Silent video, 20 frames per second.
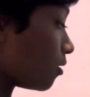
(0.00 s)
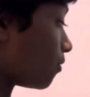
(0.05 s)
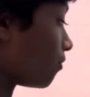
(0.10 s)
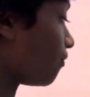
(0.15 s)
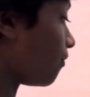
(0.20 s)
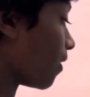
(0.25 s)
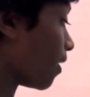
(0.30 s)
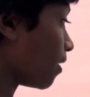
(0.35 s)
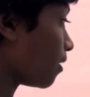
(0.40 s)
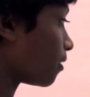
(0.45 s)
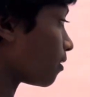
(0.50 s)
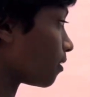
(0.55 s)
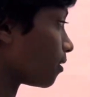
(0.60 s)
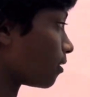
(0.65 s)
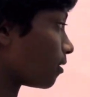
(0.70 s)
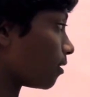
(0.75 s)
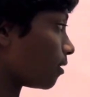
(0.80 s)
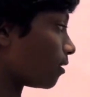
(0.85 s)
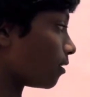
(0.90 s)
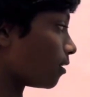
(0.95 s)
for
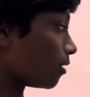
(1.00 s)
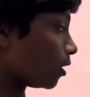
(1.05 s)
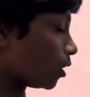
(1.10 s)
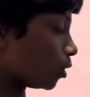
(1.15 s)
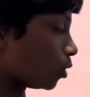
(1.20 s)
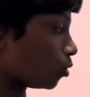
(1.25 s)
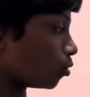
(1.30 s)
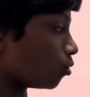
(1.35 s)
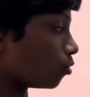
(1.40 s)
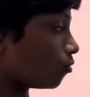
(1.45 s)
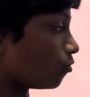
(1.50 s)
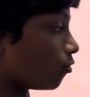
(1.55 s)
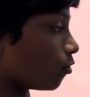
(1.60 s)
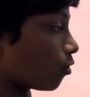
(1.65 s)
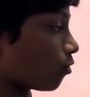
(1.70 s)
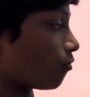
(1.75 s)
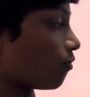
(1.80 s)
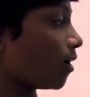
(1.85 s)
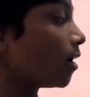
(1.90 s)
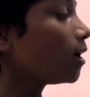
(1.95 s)

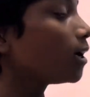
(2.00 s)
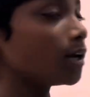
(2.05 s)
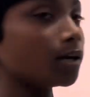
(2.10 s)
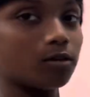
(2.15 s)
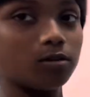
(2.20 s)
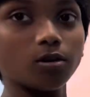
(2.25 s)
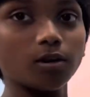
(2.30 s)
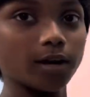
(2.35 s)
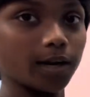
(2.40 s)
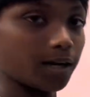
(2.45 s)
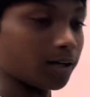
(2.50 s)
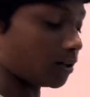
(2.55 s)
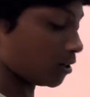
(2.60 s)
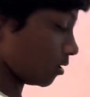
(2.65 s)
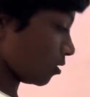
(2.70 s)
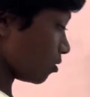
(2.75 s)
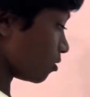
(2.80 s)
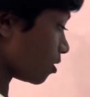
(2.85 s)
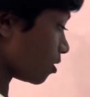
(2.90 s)
245 into 8. So